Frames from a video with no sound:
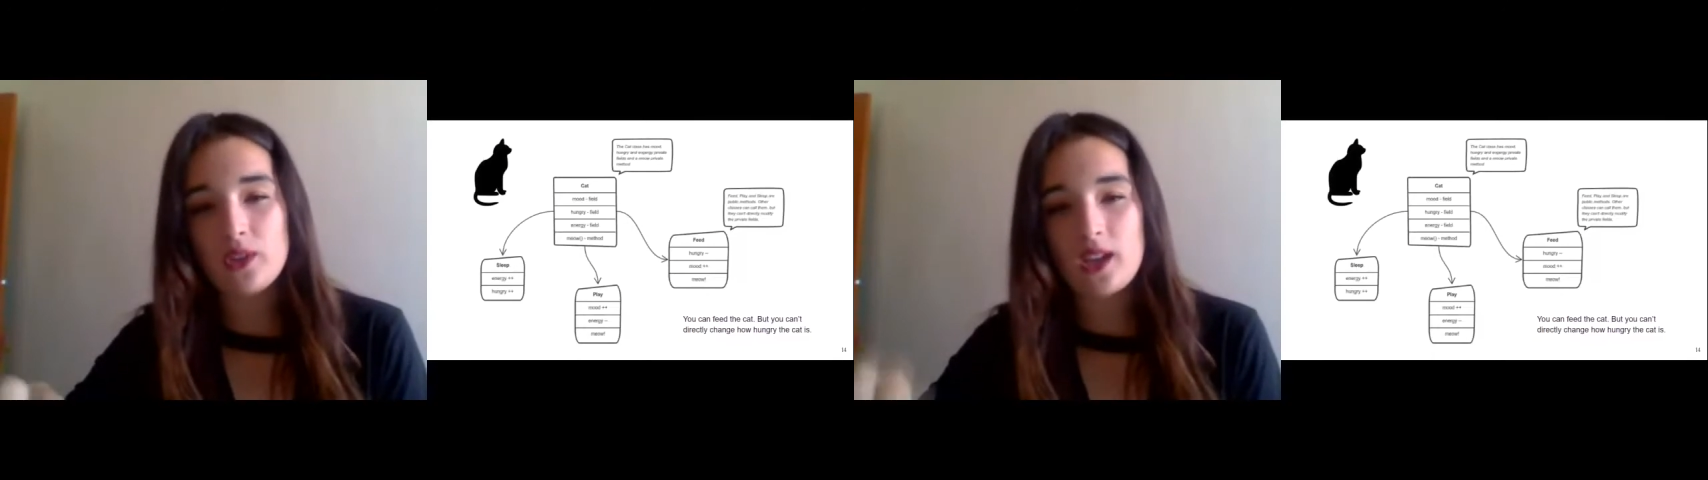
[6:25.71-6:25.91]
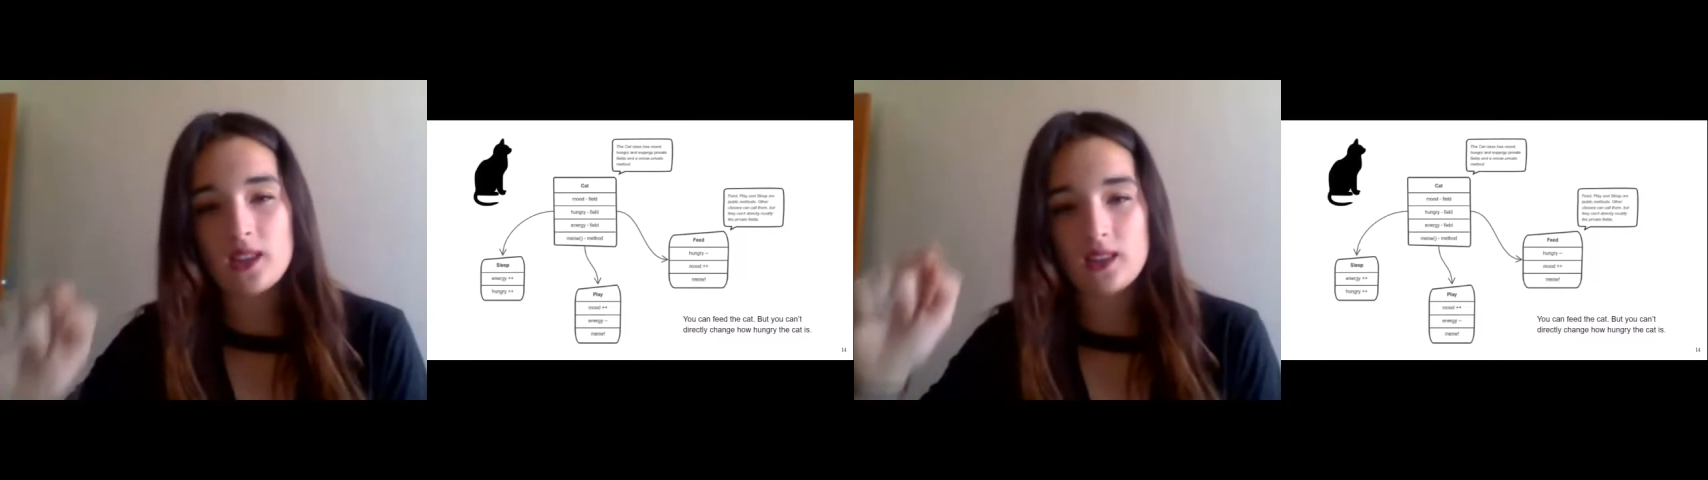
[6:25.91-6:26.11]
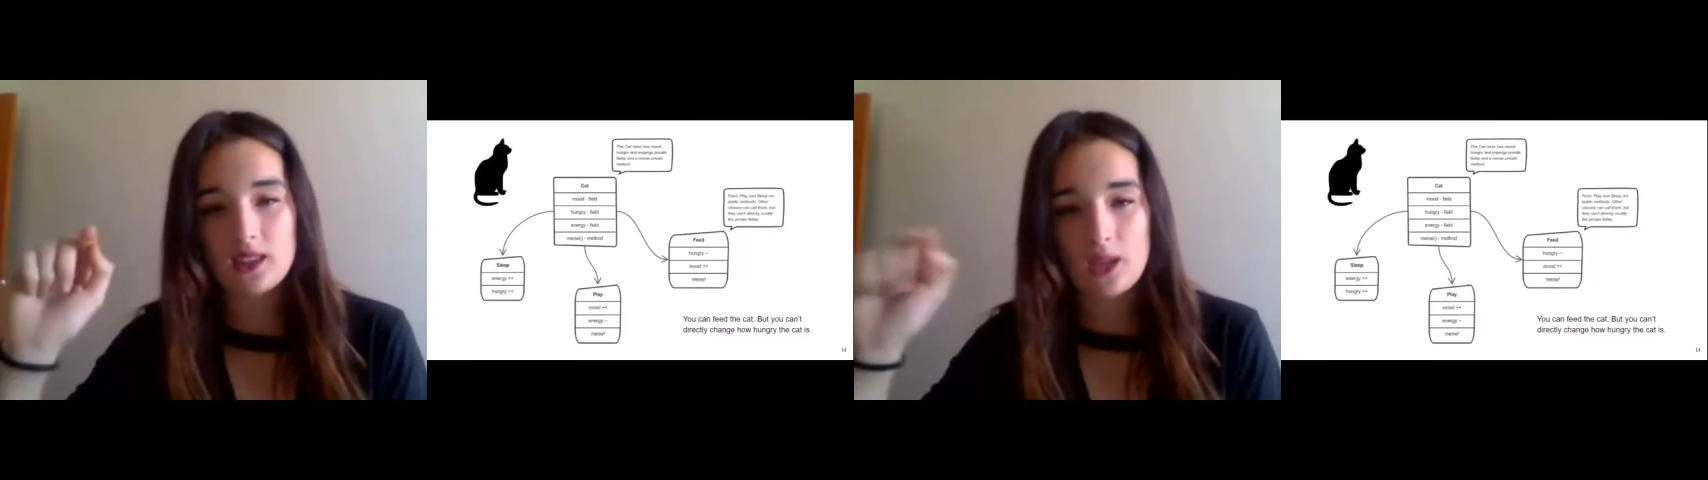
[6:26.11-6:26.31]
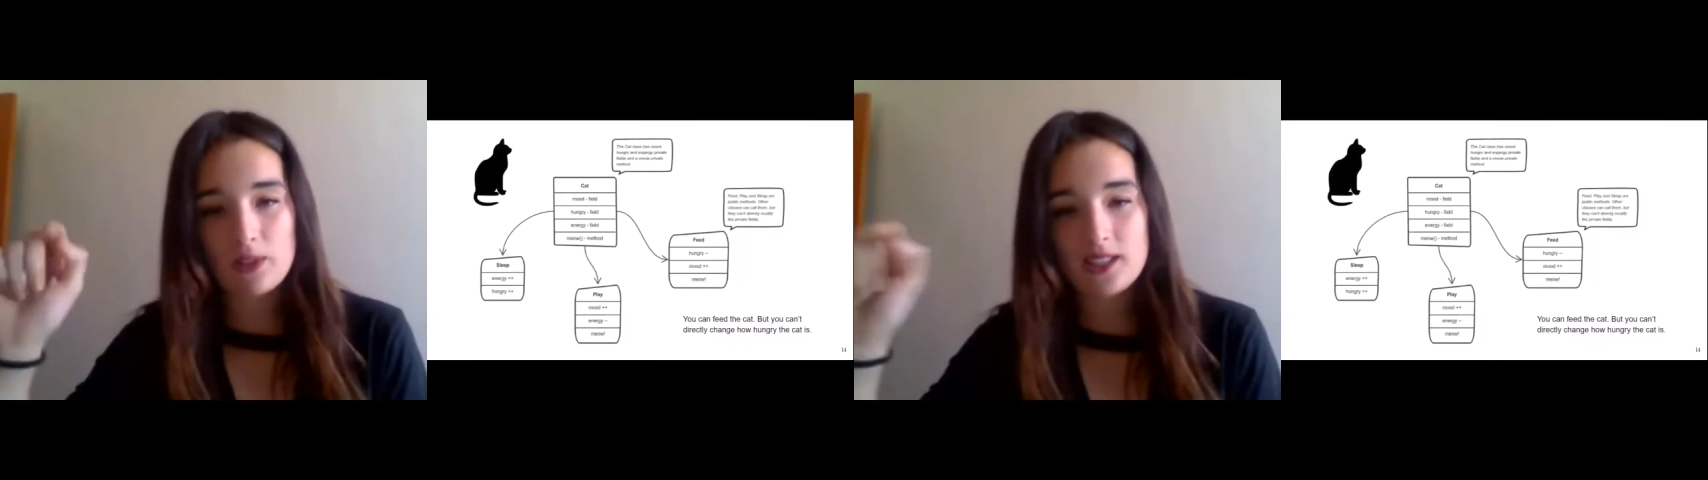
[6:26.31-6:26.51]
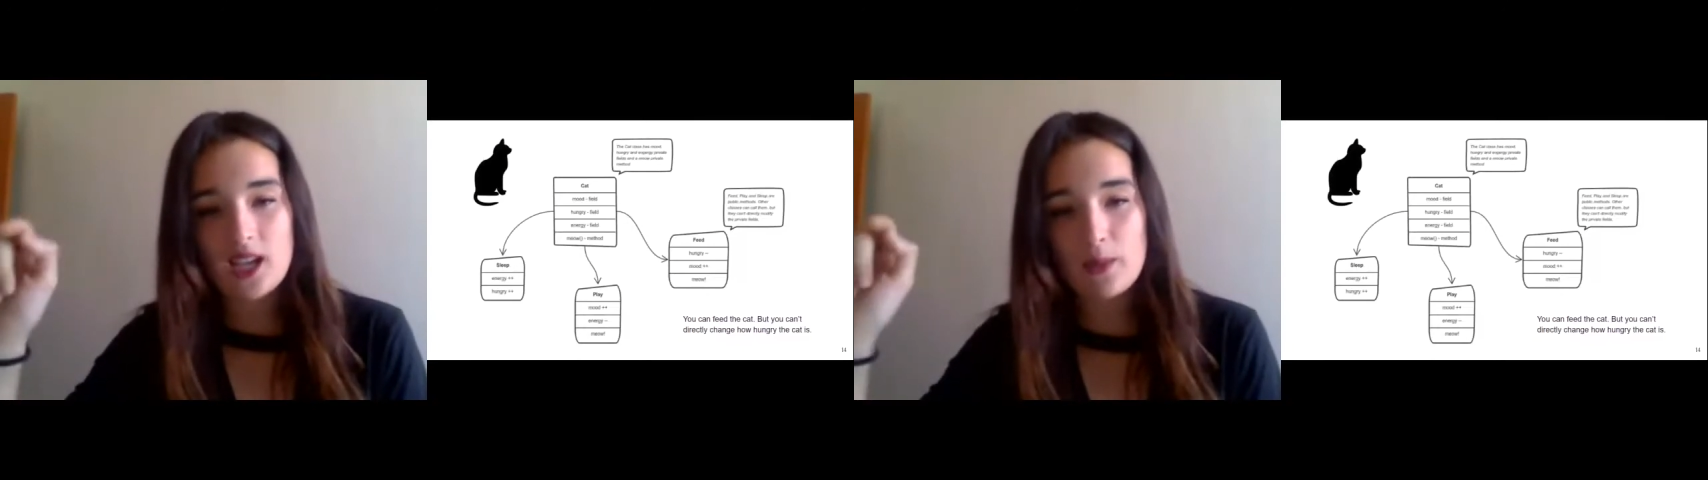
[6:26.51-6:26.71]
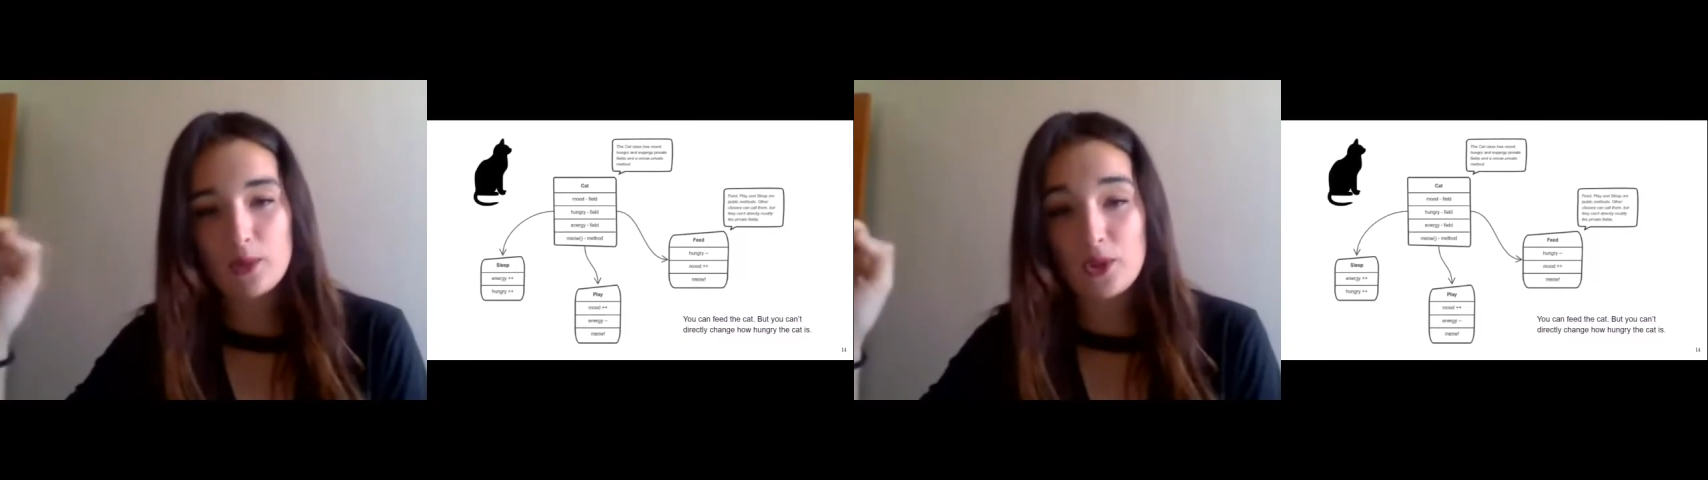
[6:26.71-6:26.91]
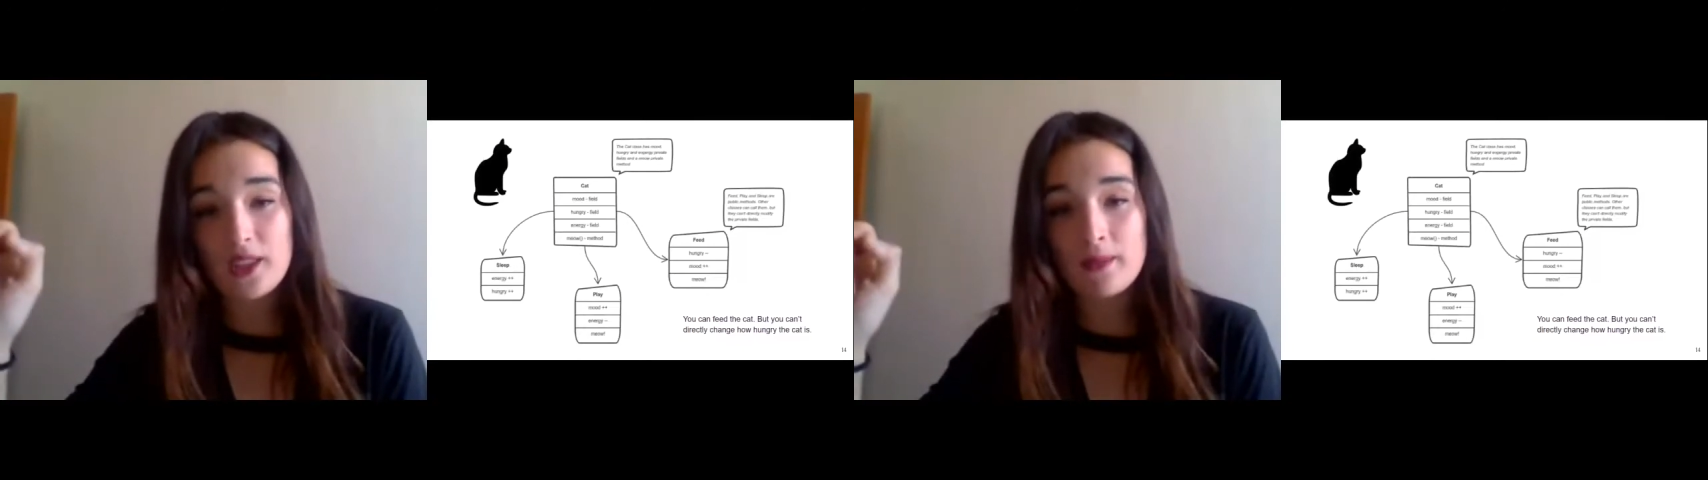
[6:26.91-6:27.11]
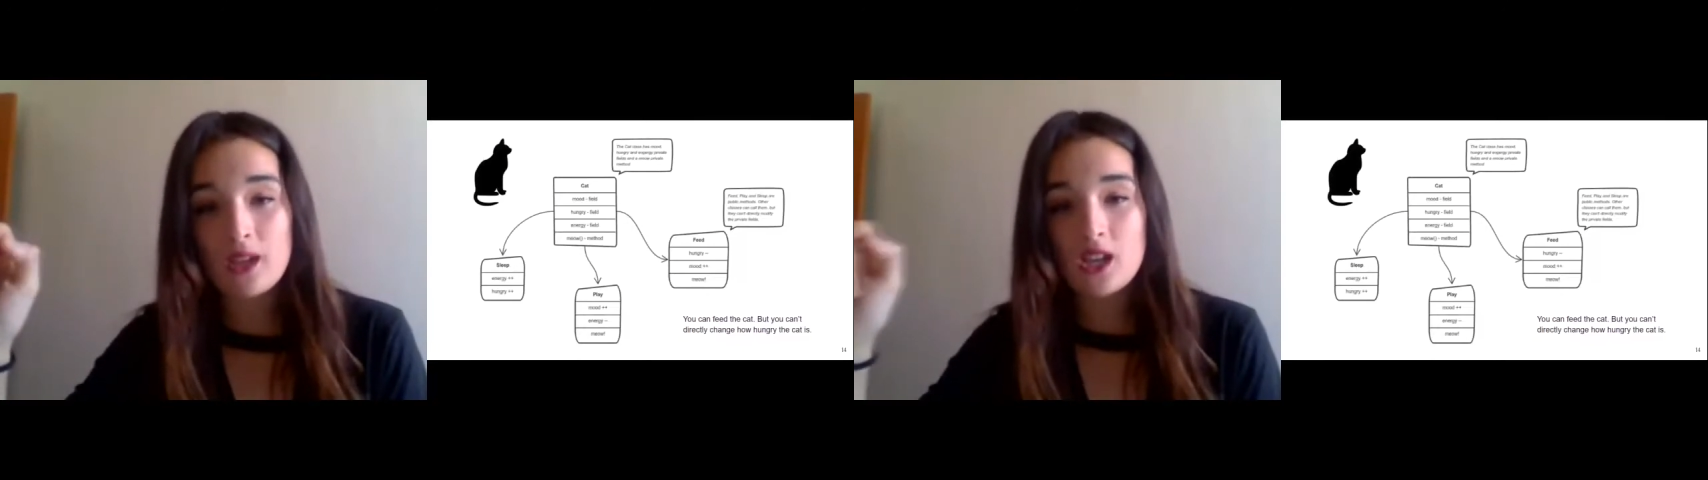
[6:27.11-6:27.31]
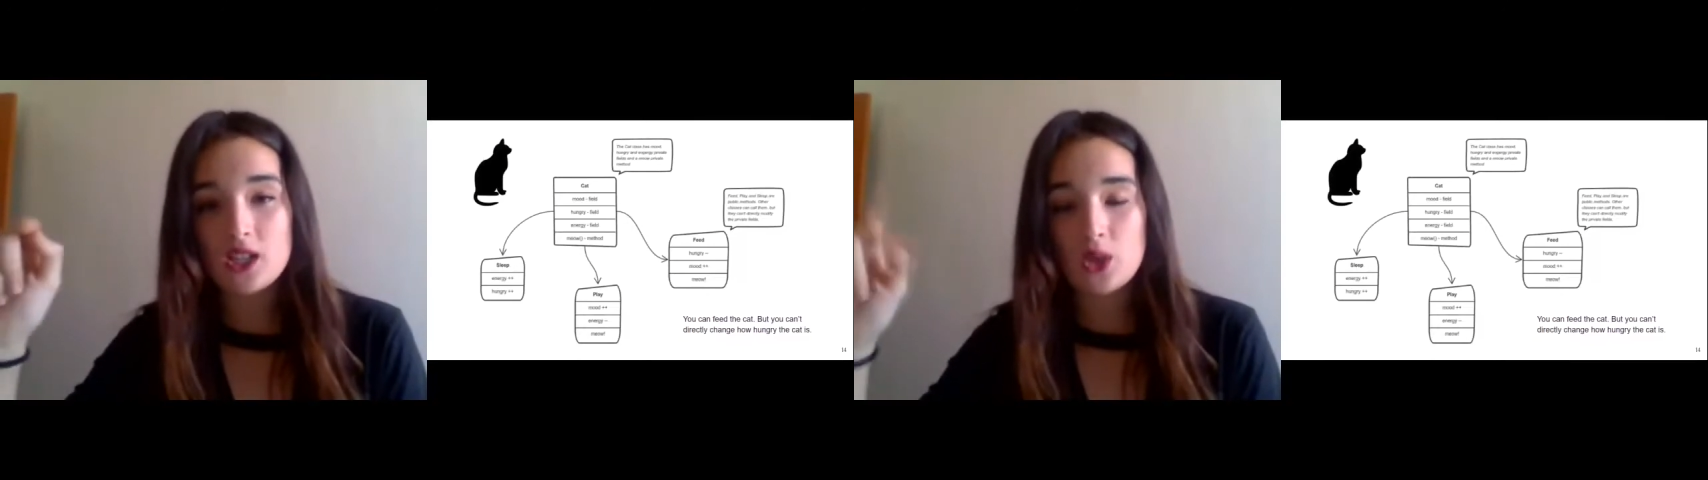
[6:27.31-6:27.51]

you can double tap on them